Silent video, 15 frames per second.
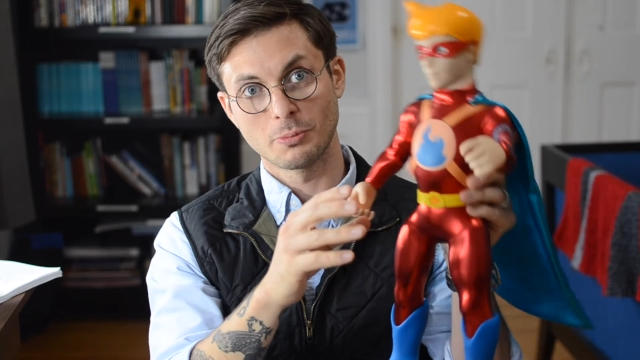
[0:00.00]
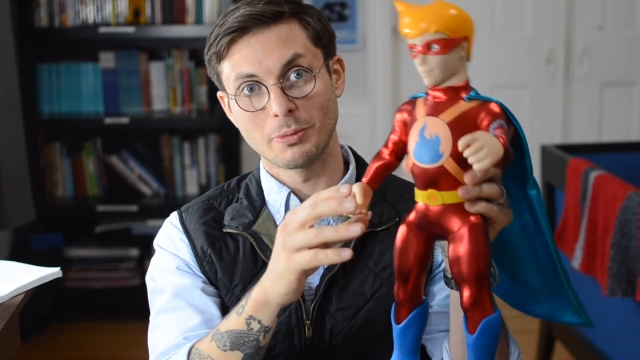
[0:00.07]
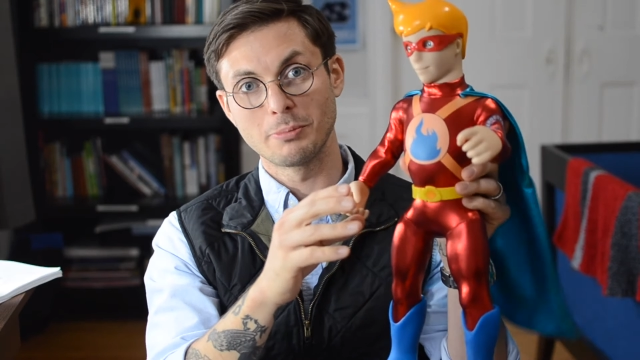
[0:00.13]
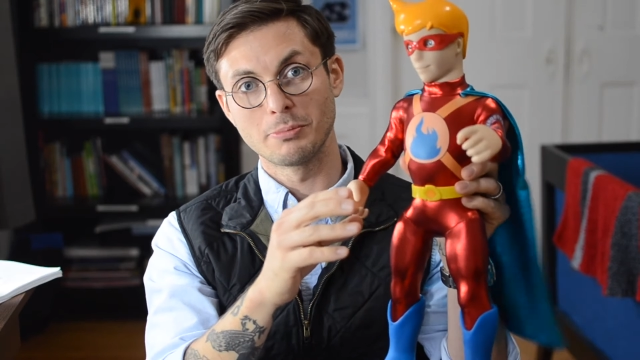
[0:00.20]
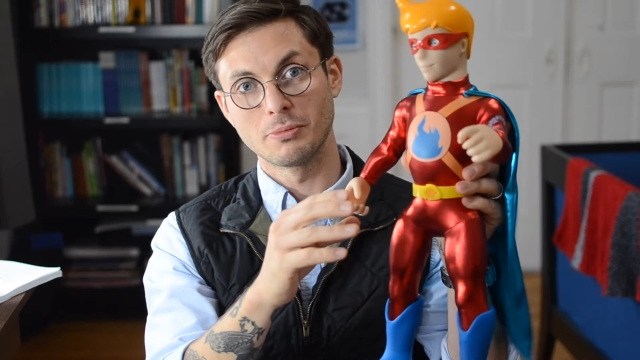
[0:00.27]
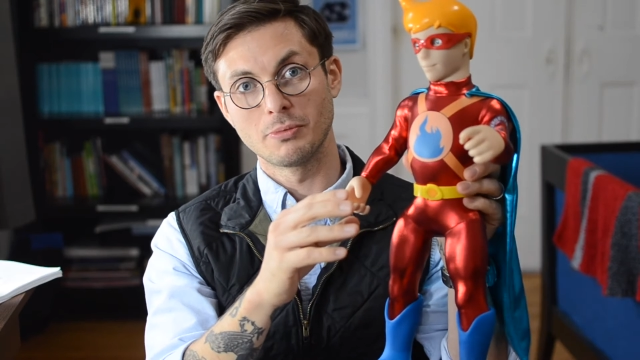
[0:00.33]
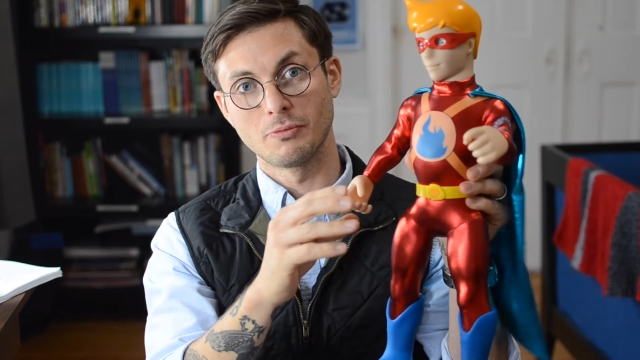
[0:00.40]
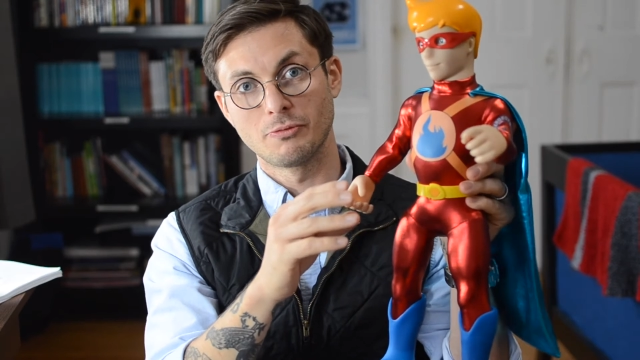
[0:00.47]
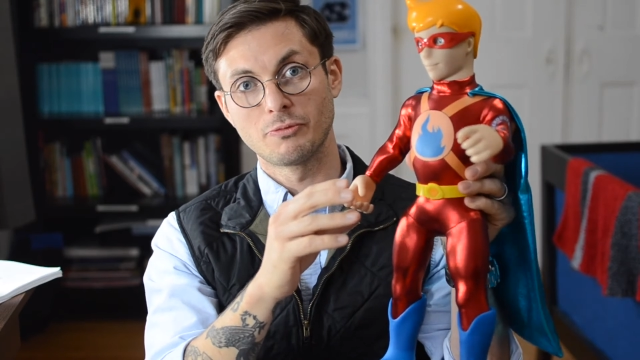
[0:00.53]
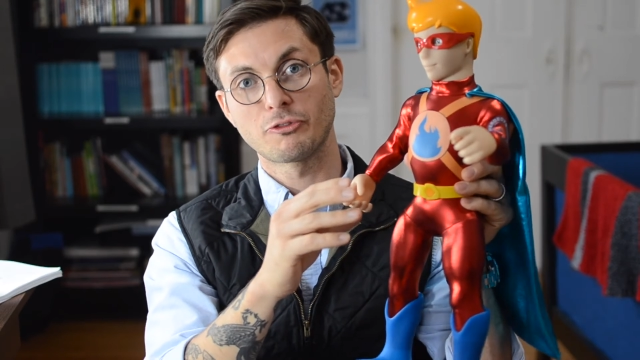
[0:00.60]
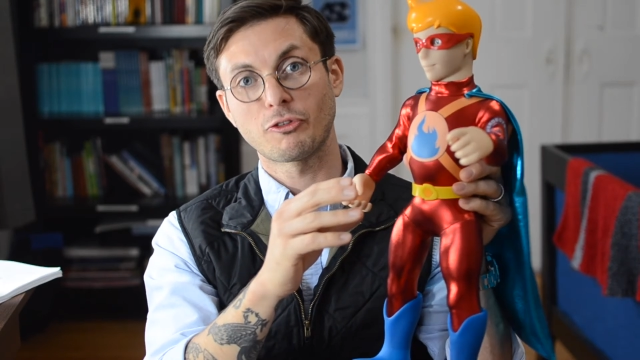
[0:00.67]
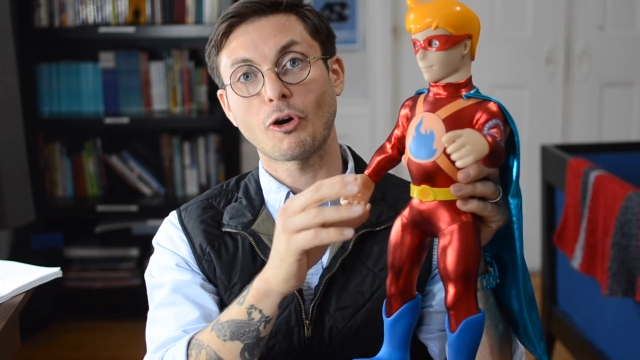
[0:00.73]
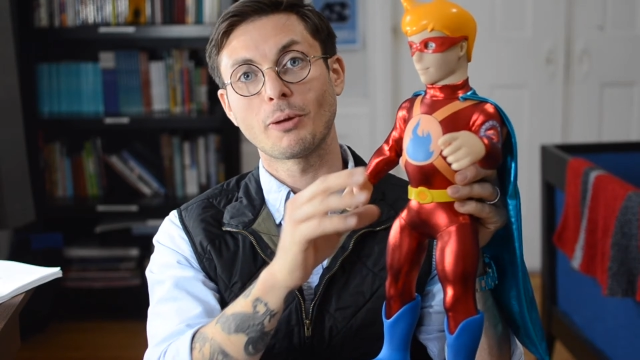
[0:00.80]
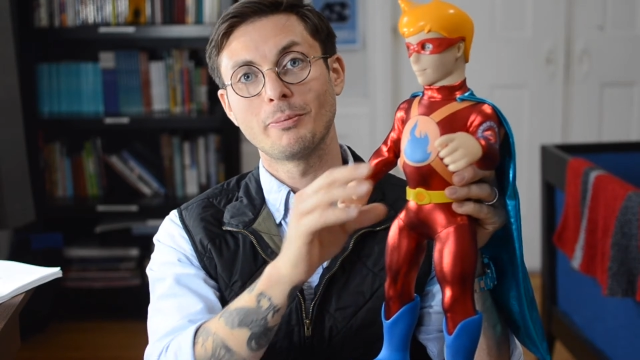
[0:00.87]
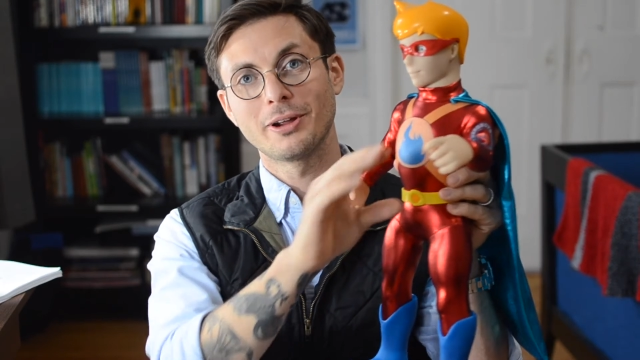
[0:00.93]
be
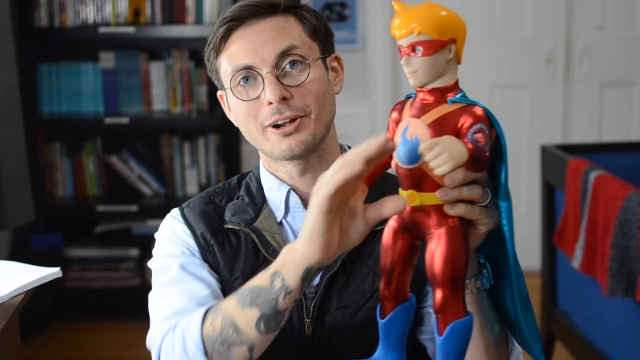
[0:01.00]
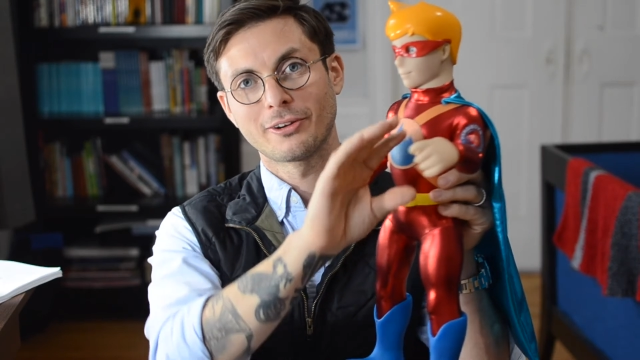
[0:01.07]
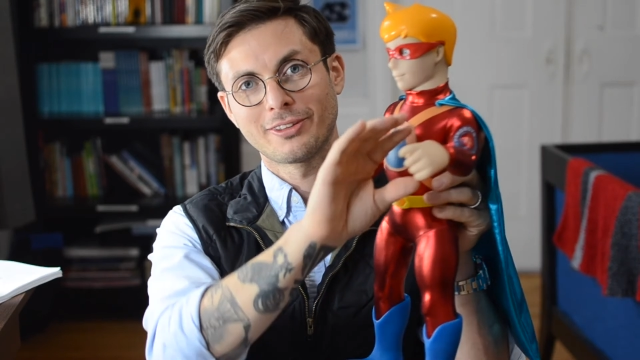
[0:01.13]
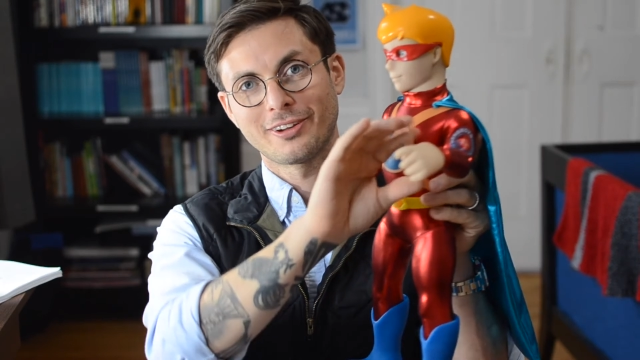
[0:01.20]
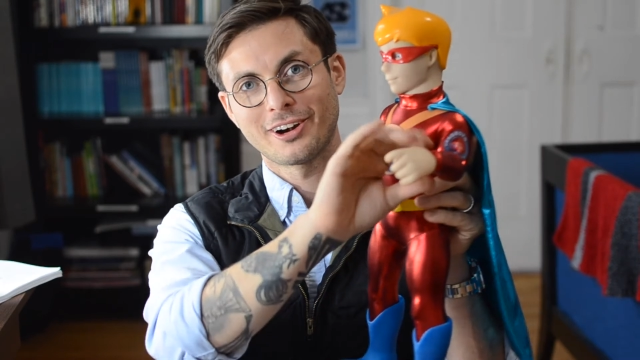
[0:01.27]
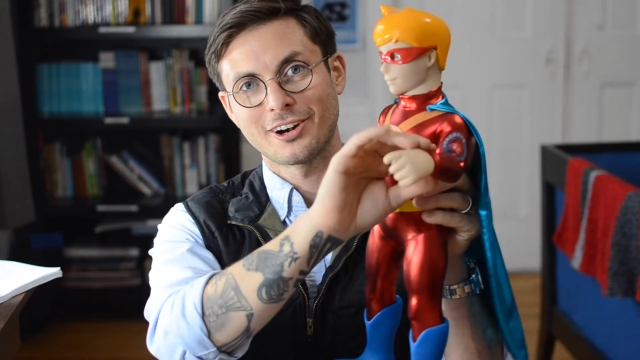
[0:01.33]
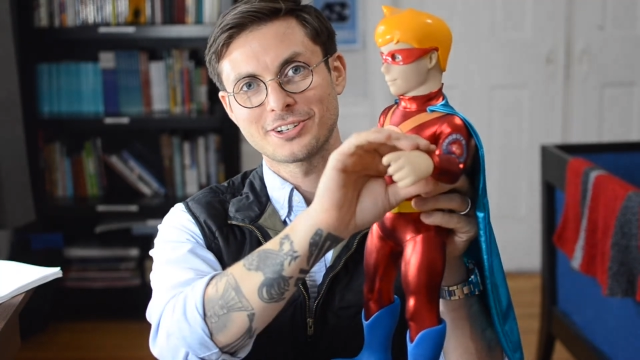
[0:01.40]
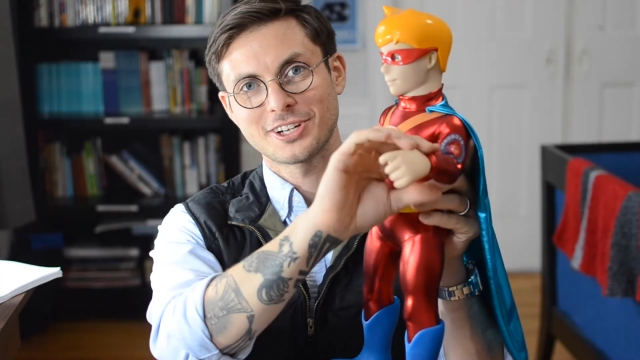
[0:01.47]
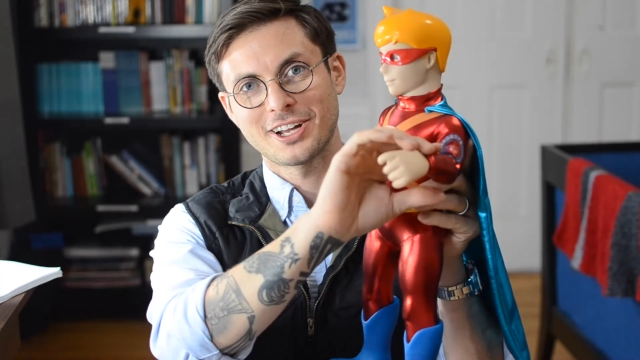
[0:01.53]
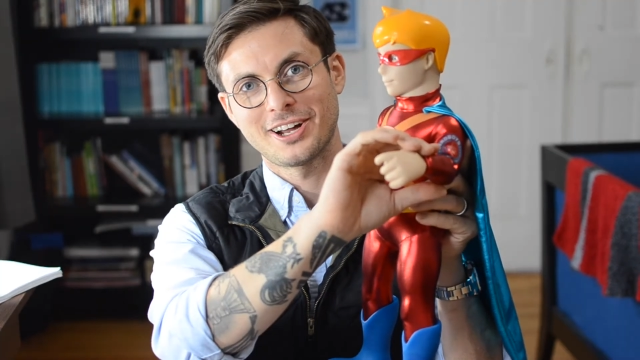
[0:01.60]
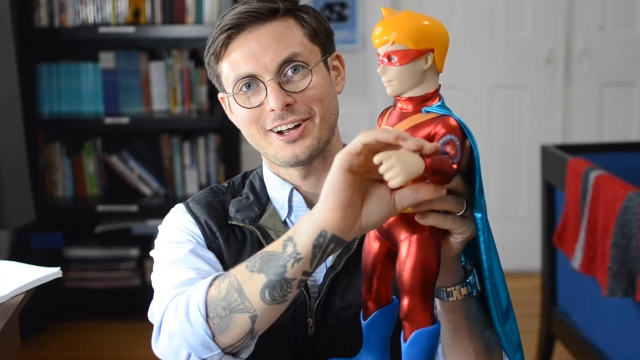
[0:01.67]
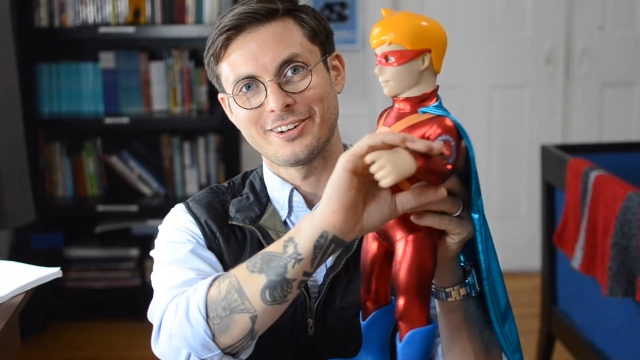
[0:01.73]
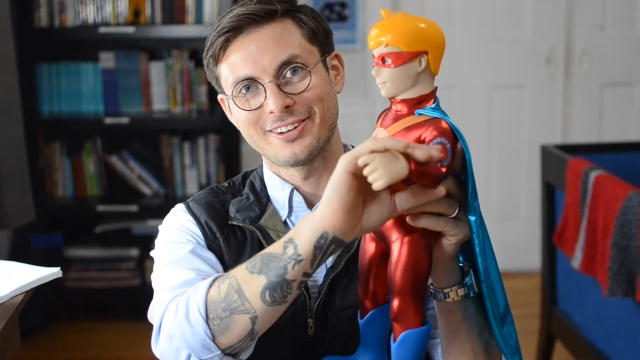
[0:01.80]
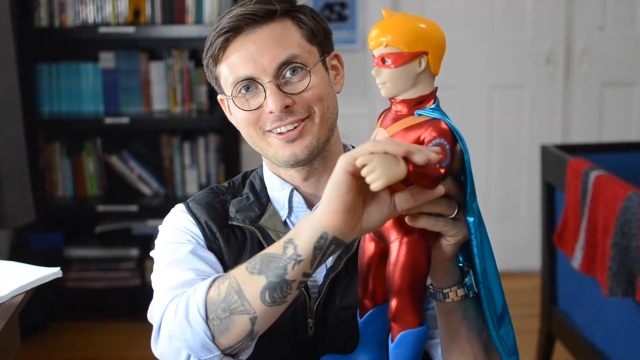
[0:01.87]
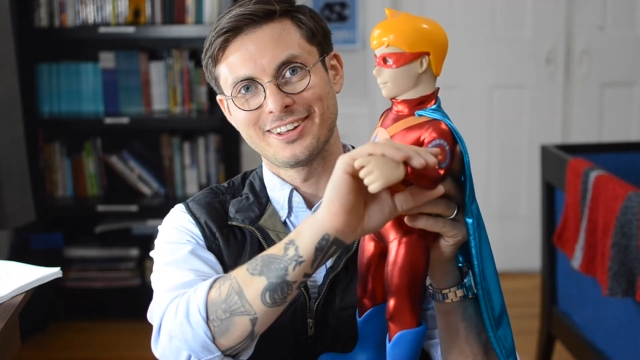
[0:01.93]
far bigger than our
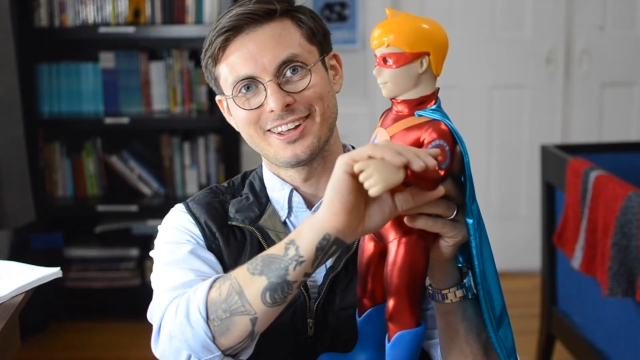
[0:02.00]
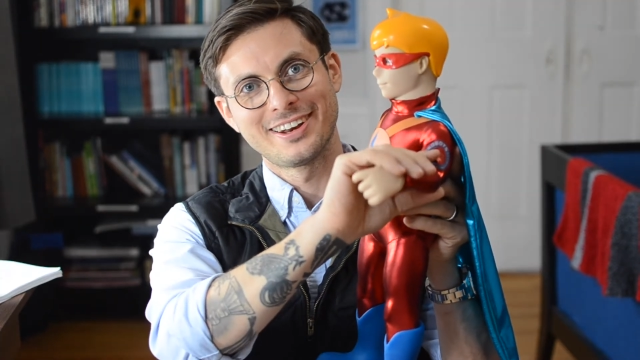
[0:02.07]
child